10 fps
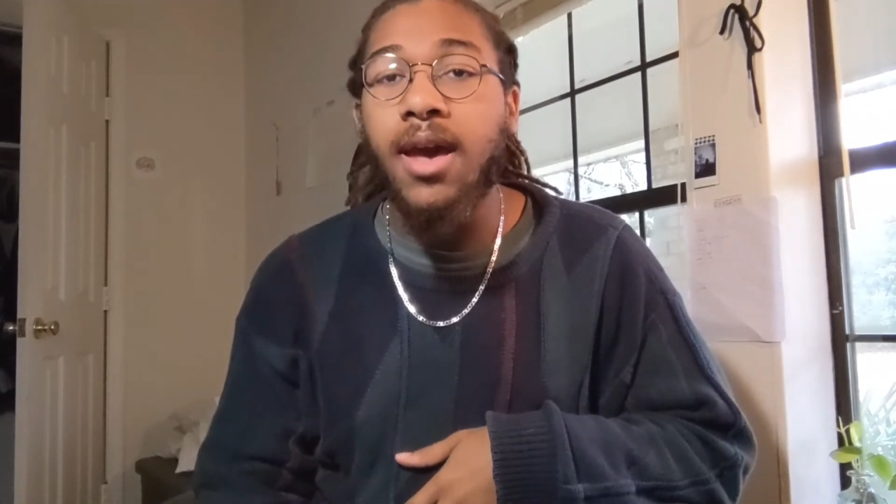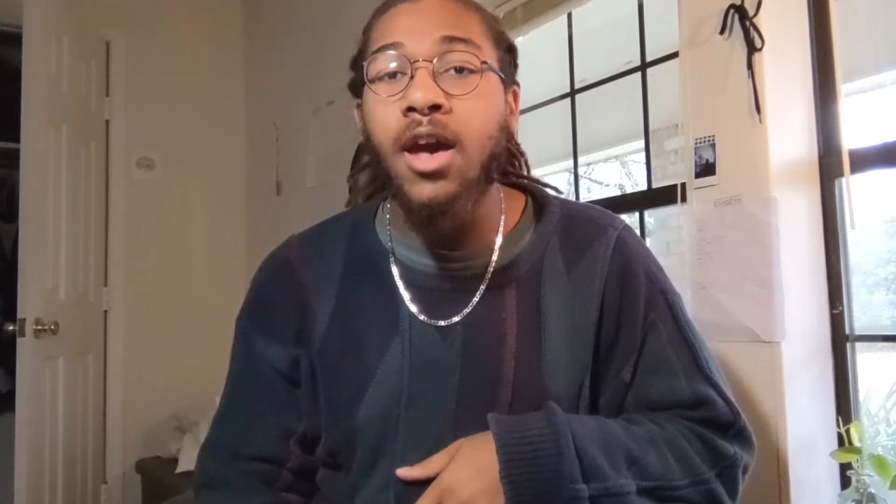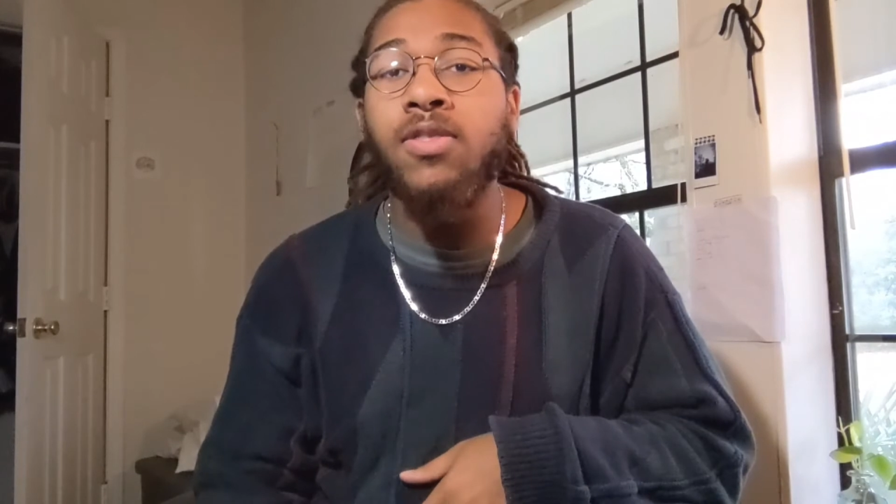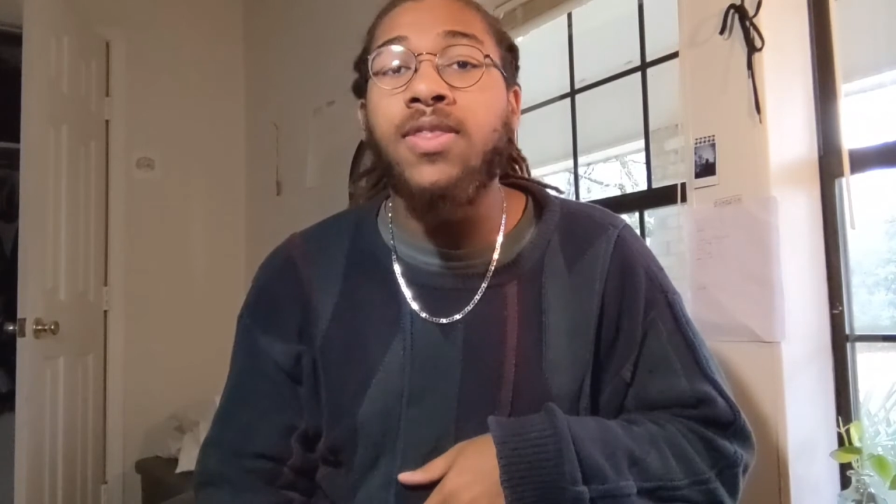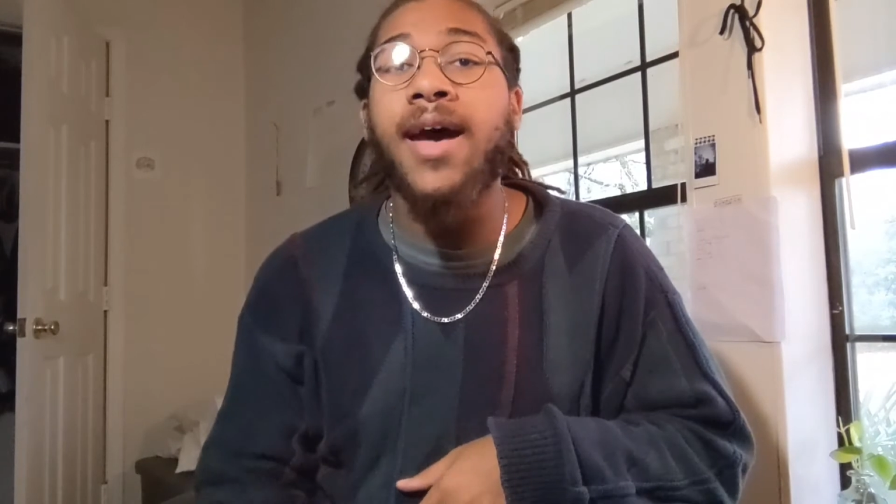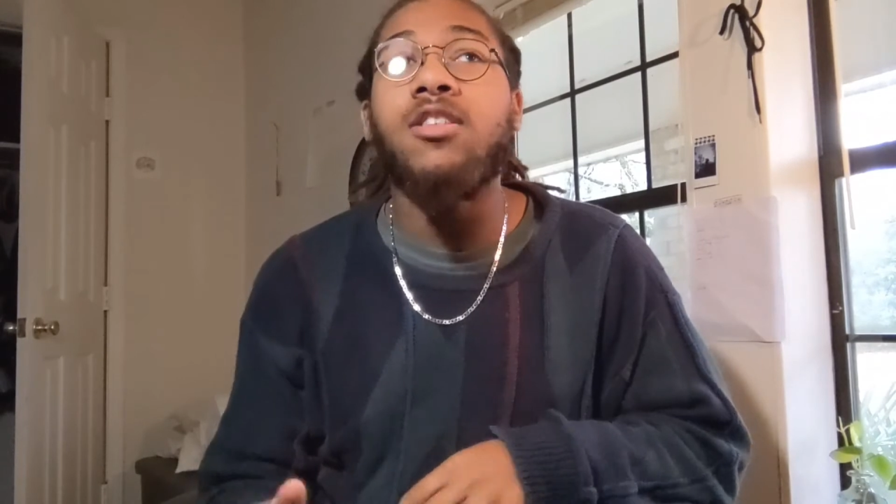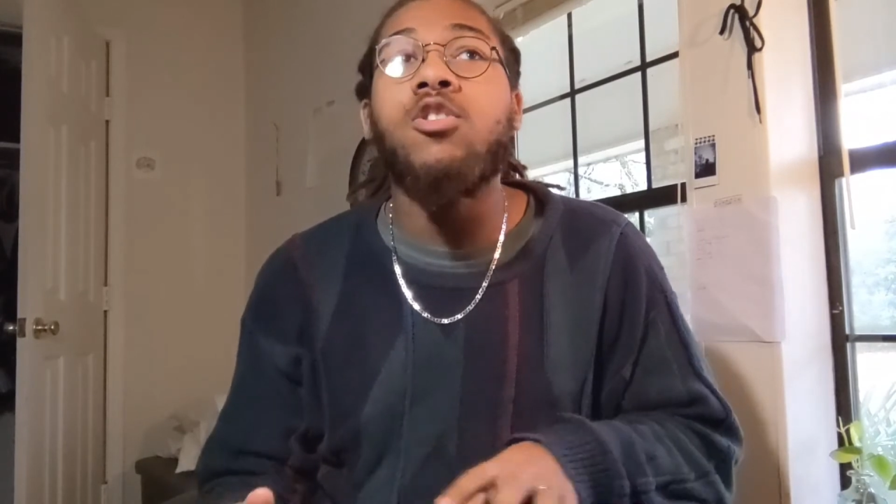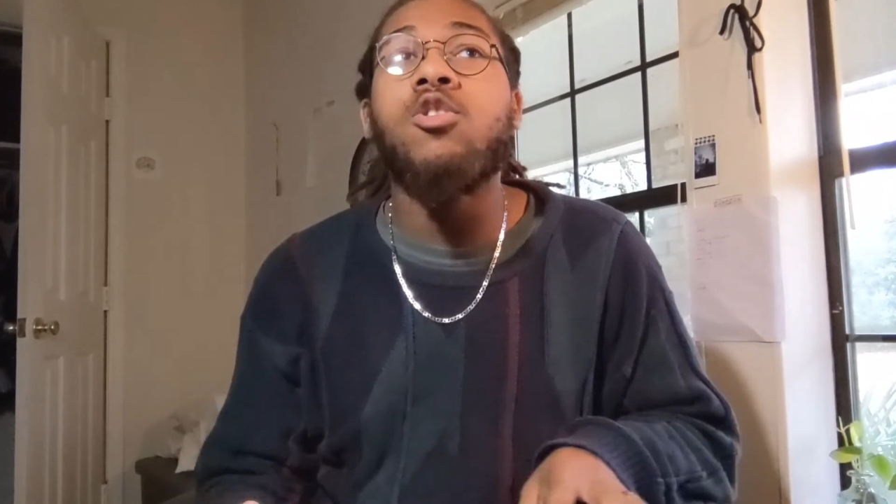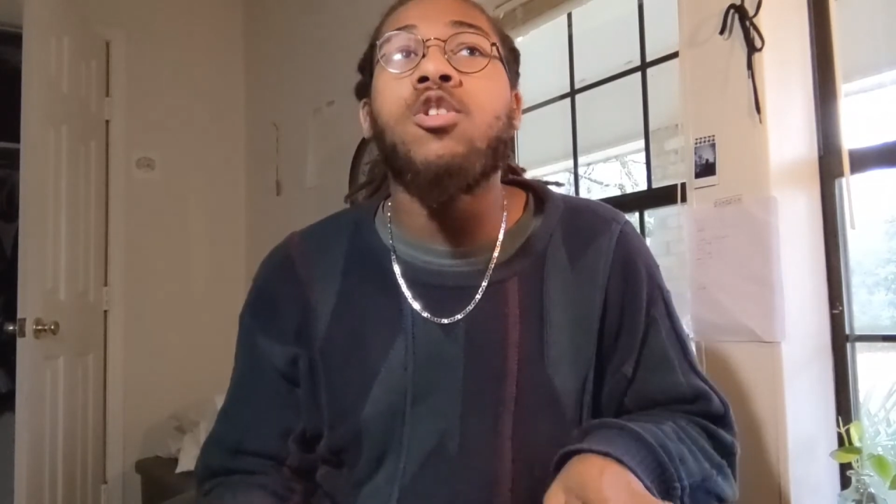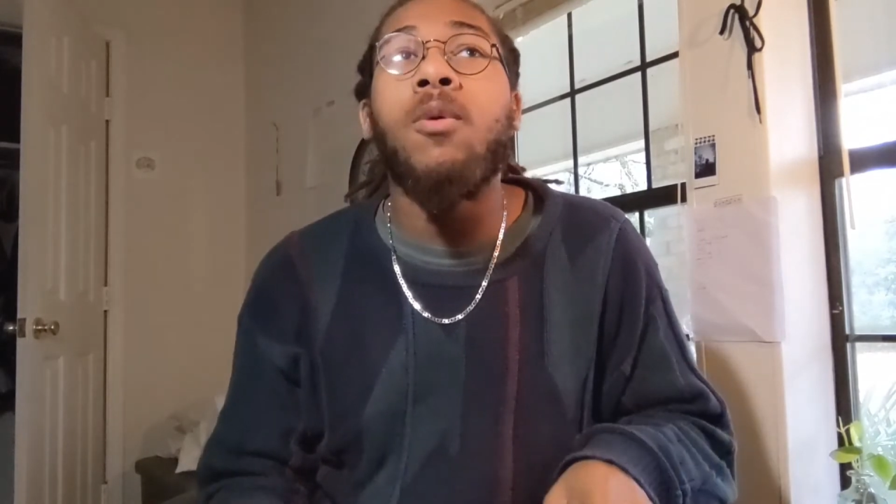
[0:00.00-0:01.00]
And that's
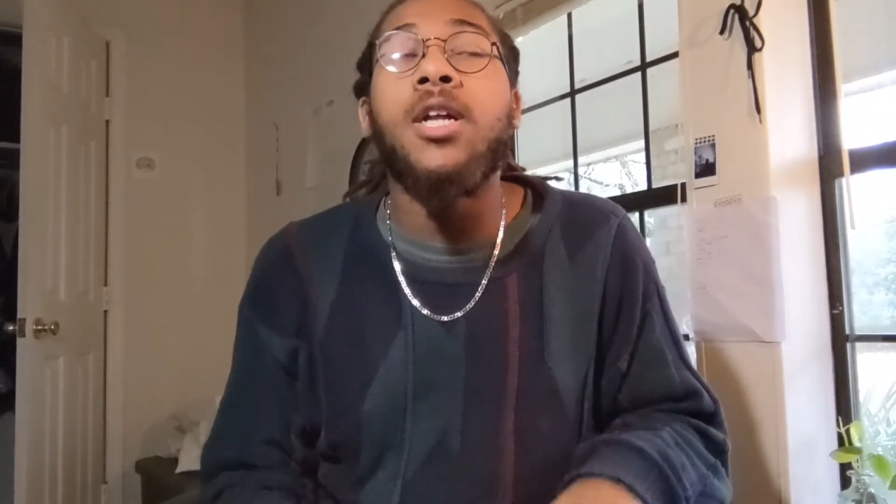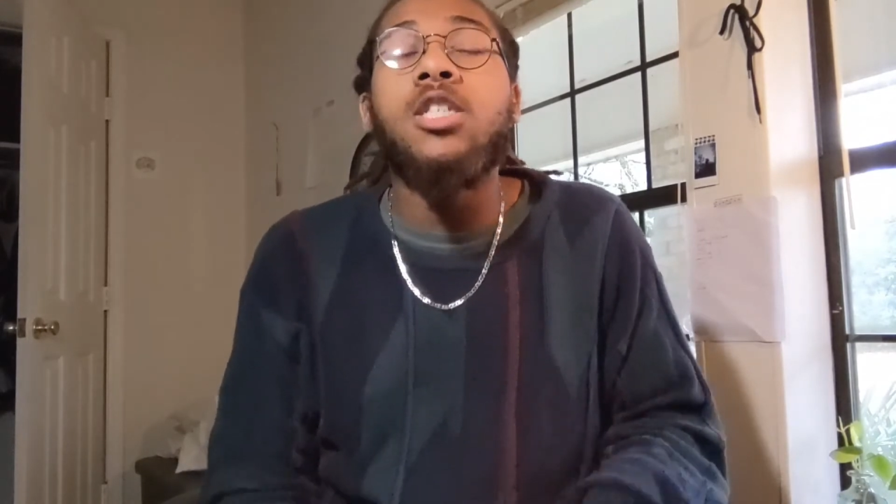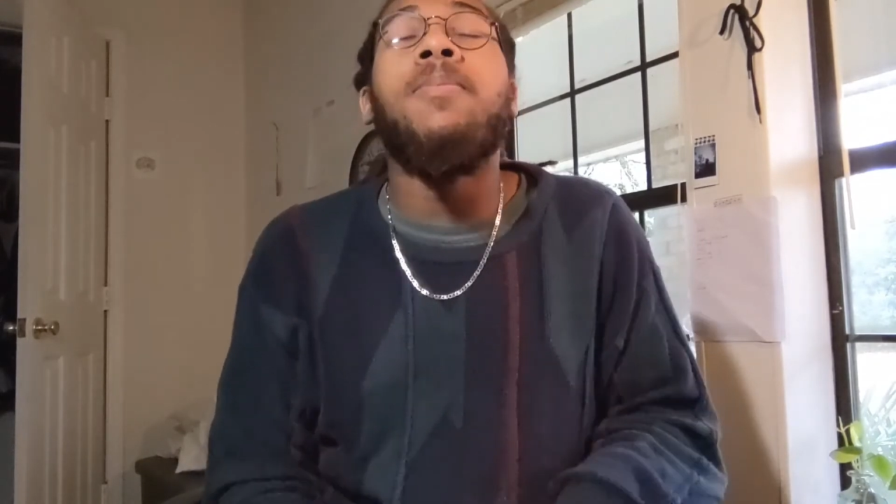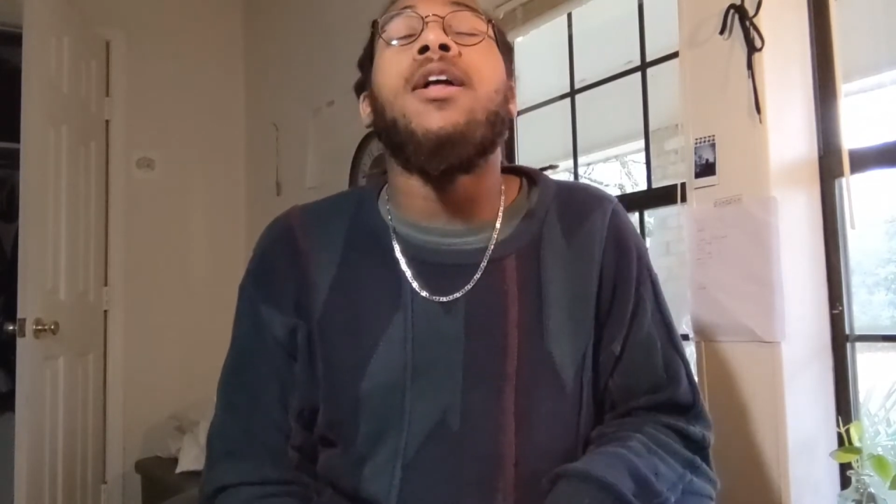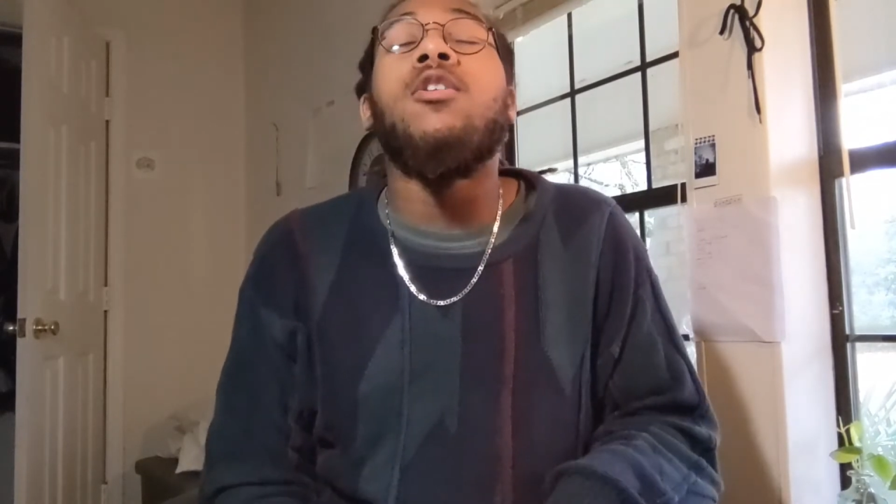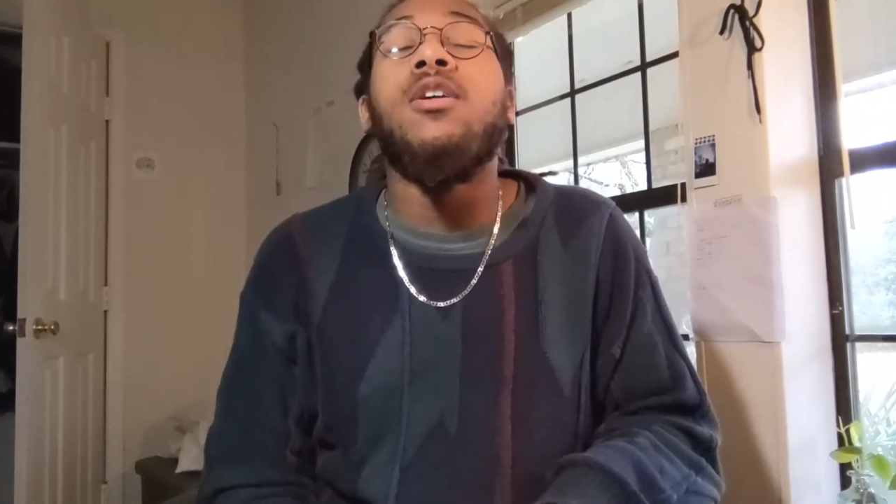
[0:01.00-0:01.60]
so much better